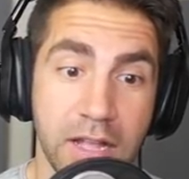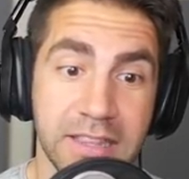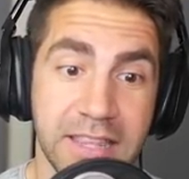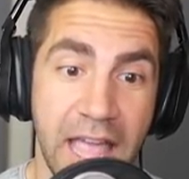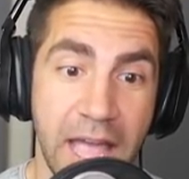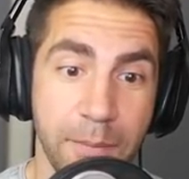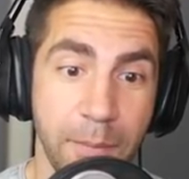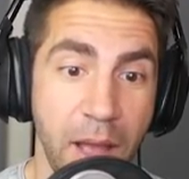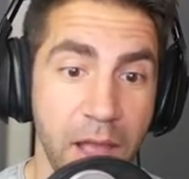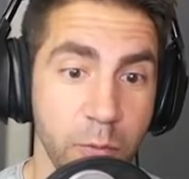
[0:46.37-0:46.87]

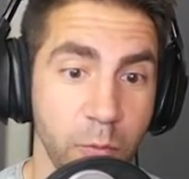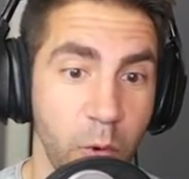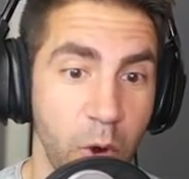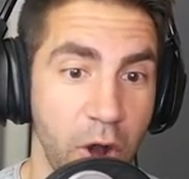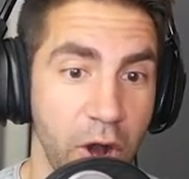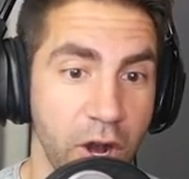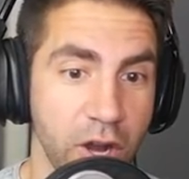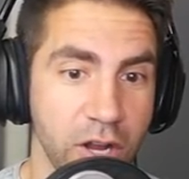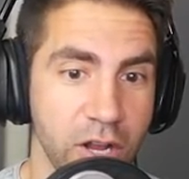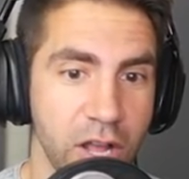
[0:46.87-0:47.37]
That might
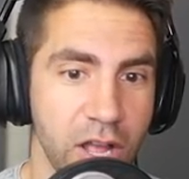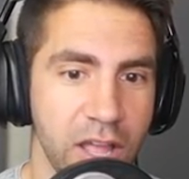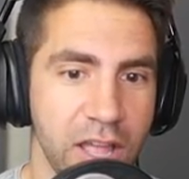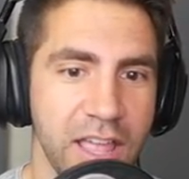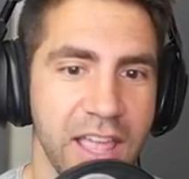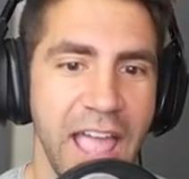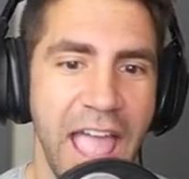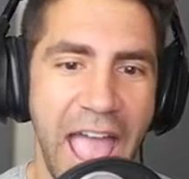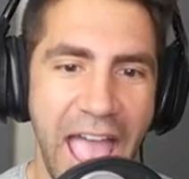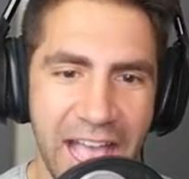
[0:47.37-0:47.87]
work.
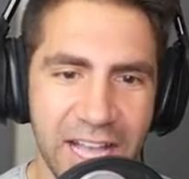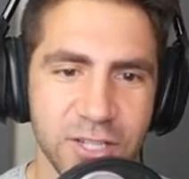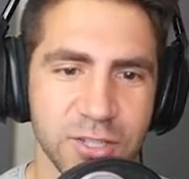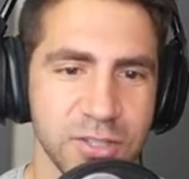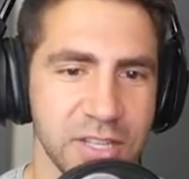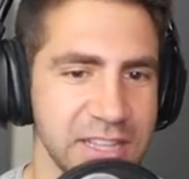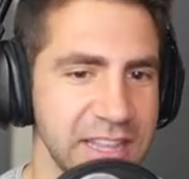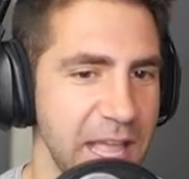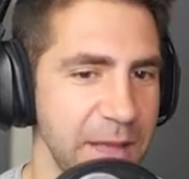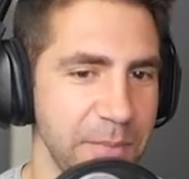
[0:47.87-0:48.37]

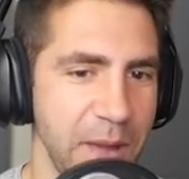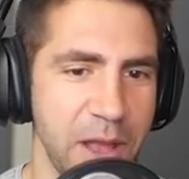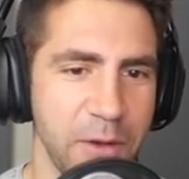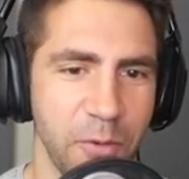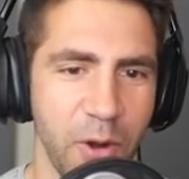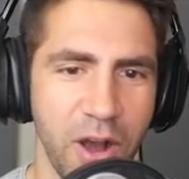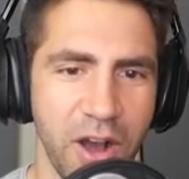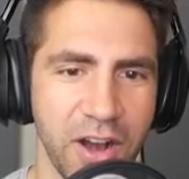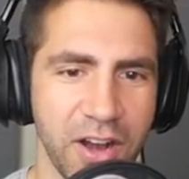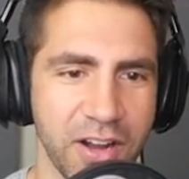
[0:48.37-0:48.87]
Actually, that might
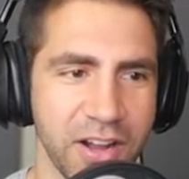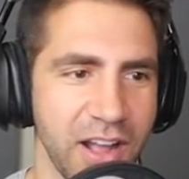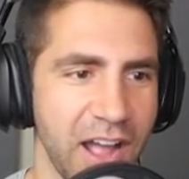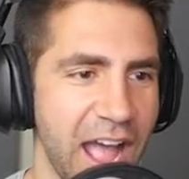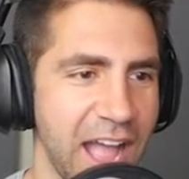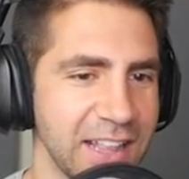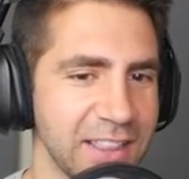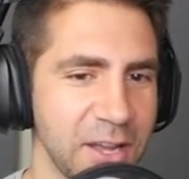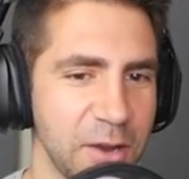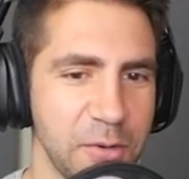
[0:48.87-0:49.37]
work.
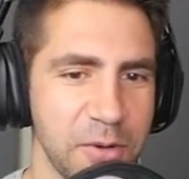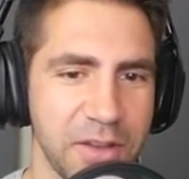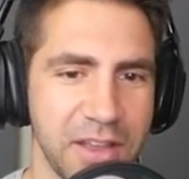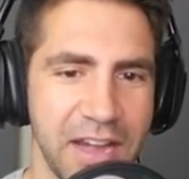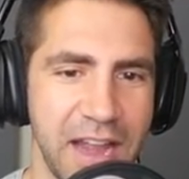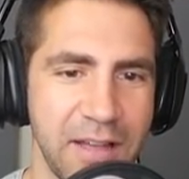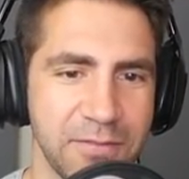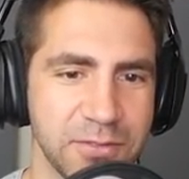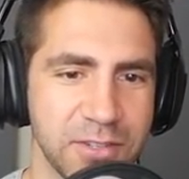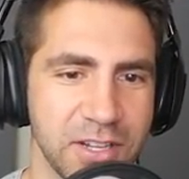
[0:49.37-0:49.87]
I thought we were
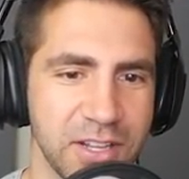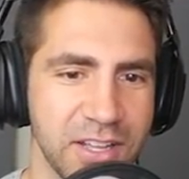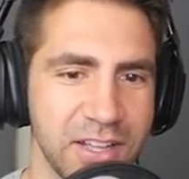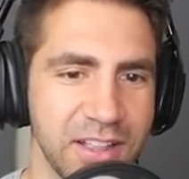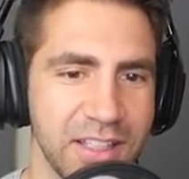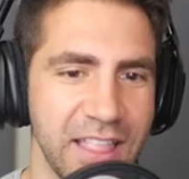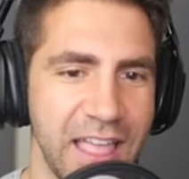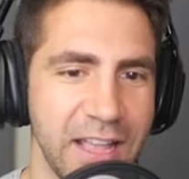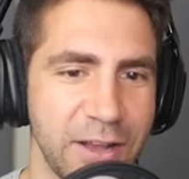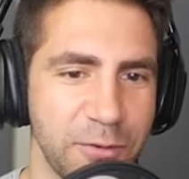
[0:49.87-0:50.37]
gonna have
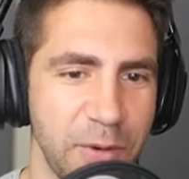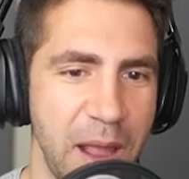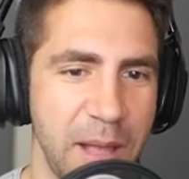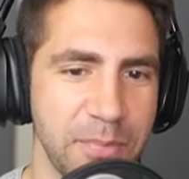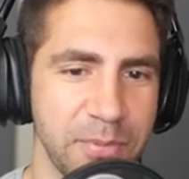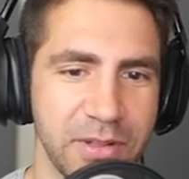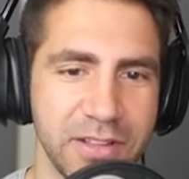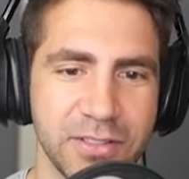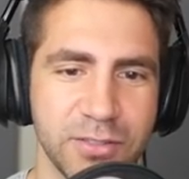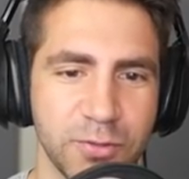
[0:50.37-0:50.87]
to like
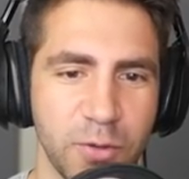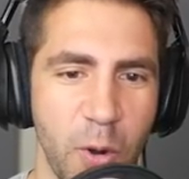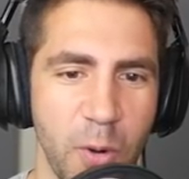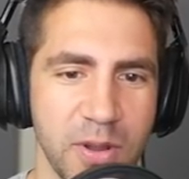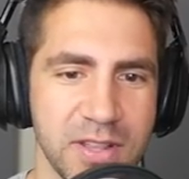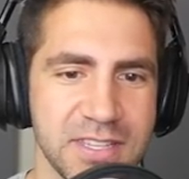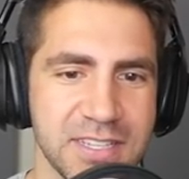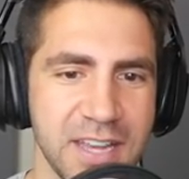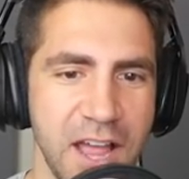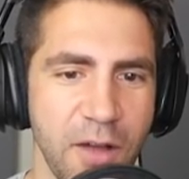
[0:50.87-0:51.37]
grapple it and throw it
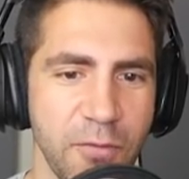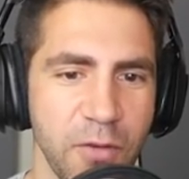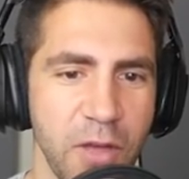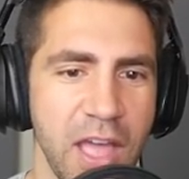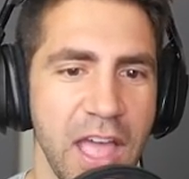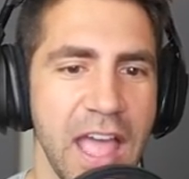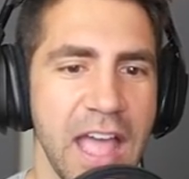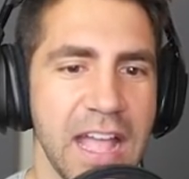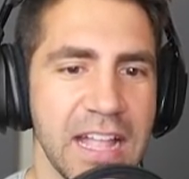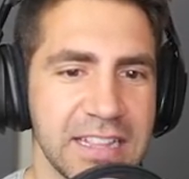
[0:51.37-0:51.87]
and stuff.
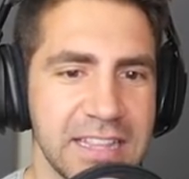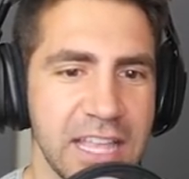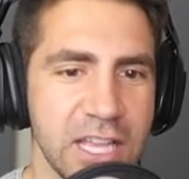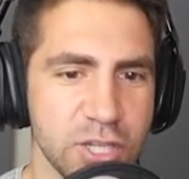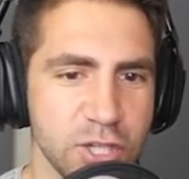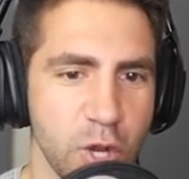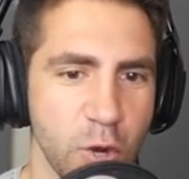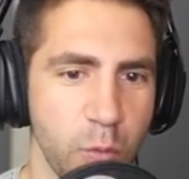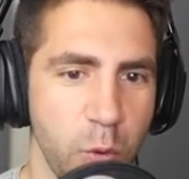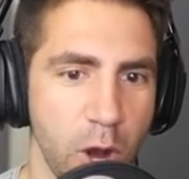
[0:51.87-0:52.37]

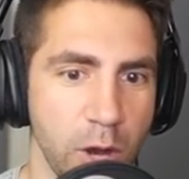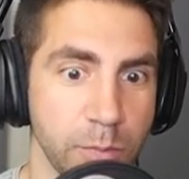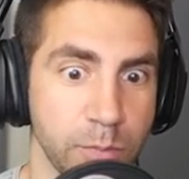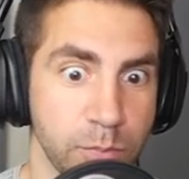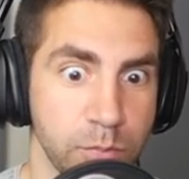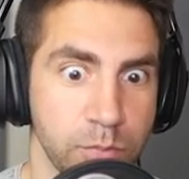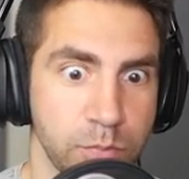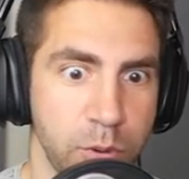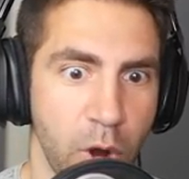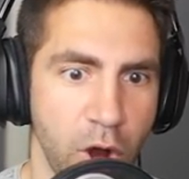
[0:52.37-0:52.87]
This could work
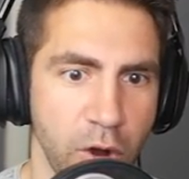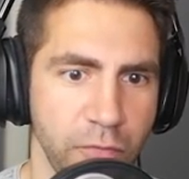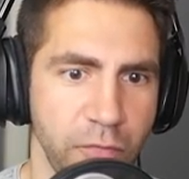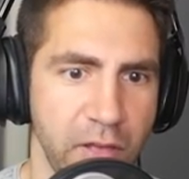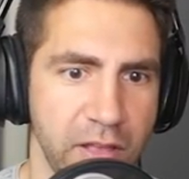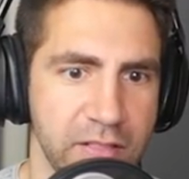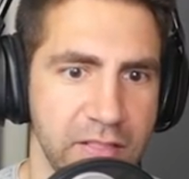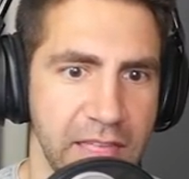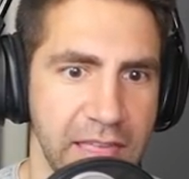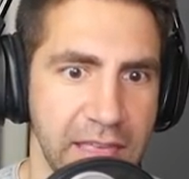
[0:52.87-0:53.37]

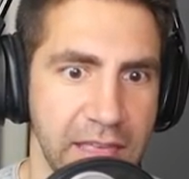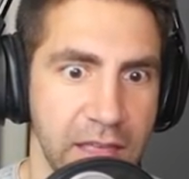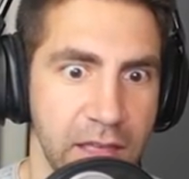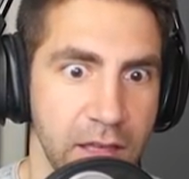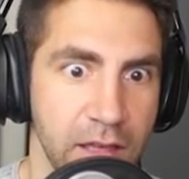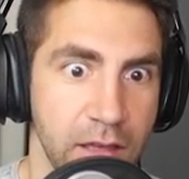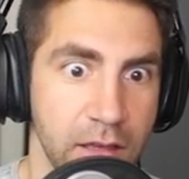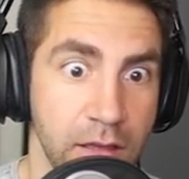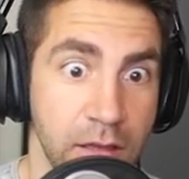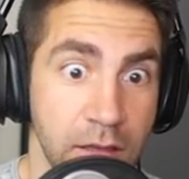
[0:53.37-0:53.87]
perfectly.
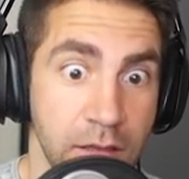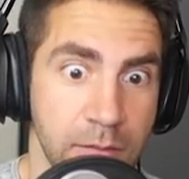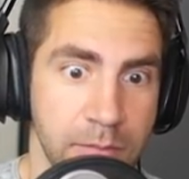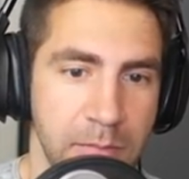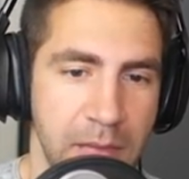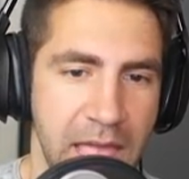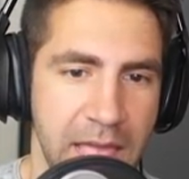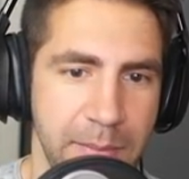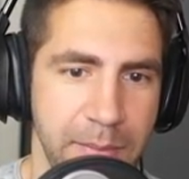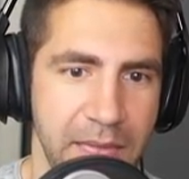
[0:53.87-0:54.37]

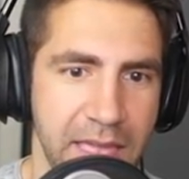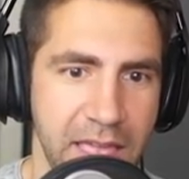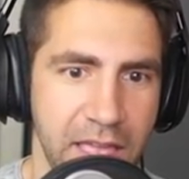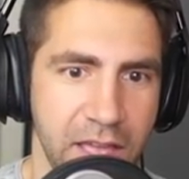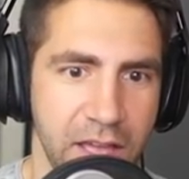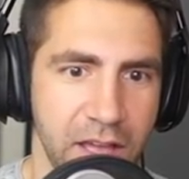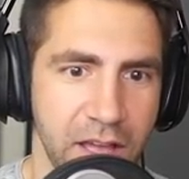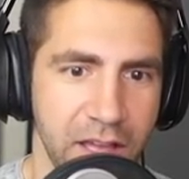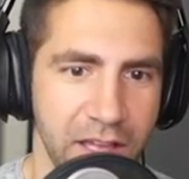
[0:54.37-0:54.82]
Maybe.